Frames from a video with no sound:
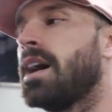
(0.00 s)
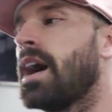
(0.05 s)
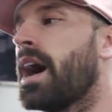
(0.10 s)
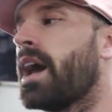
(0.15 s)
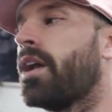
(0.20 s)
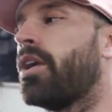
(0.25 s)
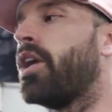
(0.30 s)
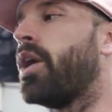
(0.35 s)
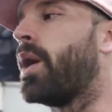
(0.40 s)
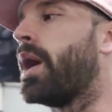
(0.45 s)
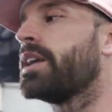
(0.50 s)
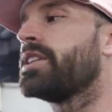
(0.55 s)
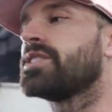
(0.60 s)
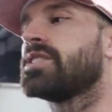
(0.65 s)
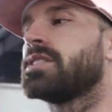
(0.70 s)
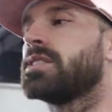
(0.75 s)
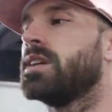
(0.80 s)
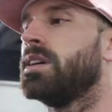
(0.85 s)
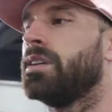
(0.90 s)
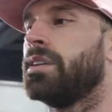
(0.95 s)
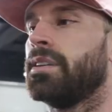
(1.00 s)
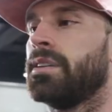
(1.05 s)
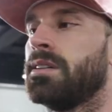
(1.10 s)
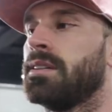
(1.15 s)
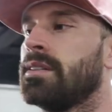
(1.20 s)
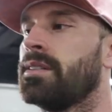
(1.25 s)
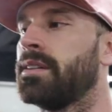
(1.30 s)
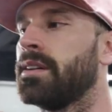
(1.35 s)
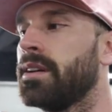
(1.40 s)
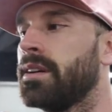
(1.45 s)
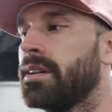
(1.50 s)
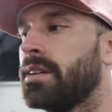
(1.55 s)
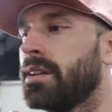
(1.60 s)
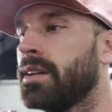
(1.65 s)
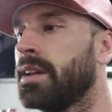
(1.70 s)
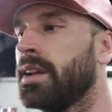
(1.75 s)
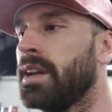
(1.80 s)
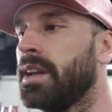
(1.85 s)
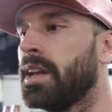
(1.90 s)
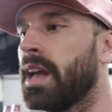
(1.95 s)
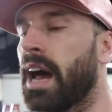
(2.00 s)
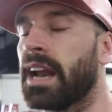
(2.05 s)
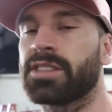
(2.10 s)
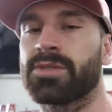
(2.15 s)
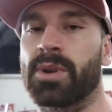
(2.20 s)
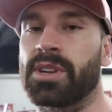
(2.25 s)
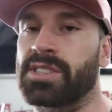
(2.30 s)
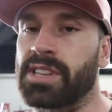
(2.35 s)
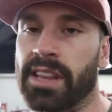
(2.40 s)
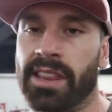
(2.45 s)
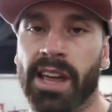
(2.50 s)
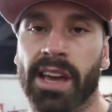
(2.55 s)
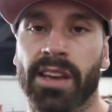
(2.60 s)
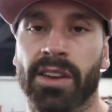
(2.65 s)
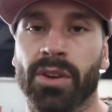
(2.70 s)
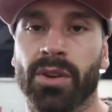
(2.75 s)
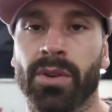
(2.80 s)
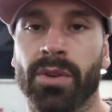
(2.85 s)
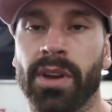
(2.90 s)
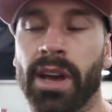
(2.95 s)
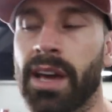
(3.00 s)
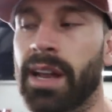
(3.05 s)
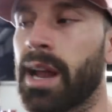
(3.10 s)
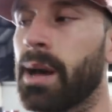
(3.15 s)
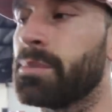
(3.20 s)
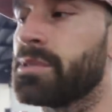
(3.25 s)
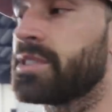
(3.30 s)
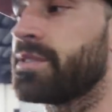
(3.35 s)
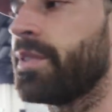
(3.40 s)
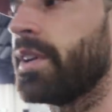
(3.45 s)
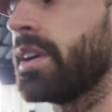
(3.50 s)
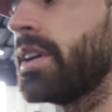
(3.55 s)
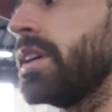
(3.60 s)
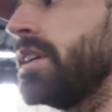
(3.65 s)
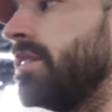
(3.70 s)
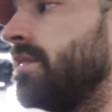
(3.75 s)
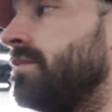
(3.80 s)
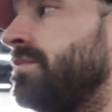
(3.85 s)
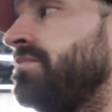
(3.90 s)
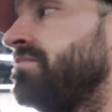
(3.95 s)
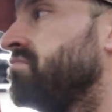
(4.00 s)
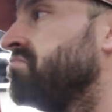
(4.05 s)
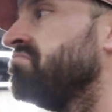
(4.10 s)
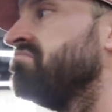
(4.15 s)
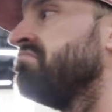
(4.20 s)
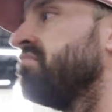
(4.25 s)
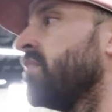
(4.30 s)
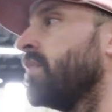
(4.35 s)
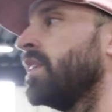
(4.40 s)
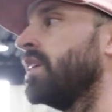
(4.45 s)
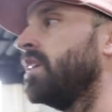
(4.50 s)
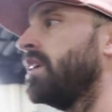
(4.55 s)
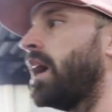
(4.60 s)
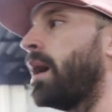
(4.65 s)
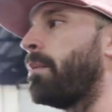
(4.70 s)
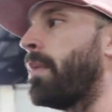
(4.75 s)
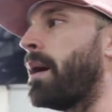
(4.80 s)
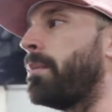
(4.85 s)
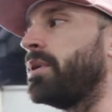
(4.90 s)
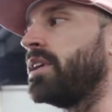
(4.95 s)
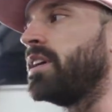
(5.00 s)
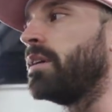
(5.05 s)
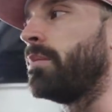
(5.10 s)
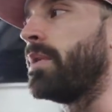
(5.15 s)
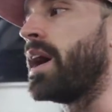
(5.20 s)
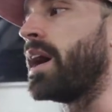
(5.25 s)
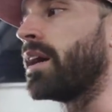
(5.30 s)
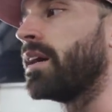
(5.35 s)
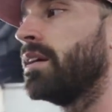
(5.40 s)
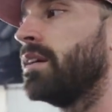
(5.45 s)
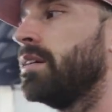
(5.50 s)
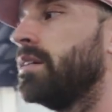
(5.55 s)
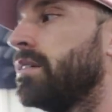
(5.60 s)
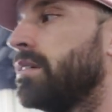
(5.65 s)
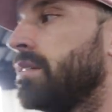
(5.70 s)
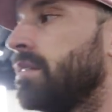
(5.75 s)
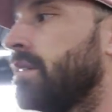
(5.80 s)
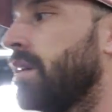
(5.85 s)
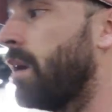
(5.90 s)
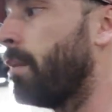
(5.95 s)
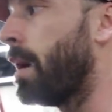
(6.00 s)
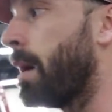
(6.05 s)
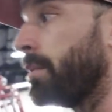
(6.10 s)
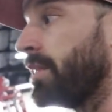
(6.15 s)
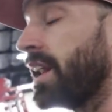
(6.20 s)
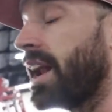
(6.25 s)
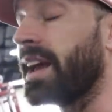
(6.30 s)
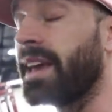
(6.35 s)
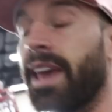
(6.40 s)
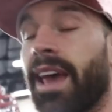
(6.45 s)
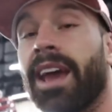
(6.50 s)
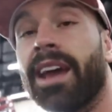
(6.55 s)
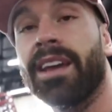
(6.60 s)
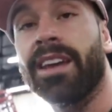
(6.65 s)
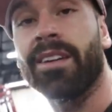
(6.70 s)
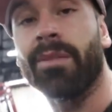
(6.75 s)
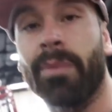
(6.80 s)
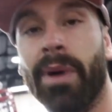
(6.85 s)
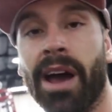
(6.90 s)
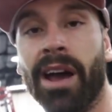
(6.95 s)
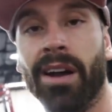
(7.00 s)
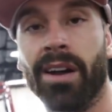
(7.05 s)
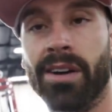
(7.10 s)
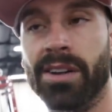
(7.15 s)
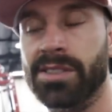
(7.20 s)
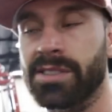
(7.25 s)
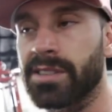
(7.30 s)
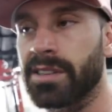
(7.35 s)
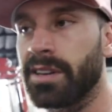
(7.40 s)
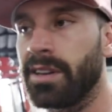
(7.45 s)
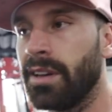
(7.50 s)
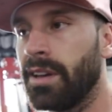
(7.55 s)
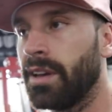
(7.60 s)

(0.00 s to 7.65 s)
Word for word: I don't know, I just, I just want to say thank you. And I'm just fucking, I'm happy to get back. I'm happy that I can get back, honestly.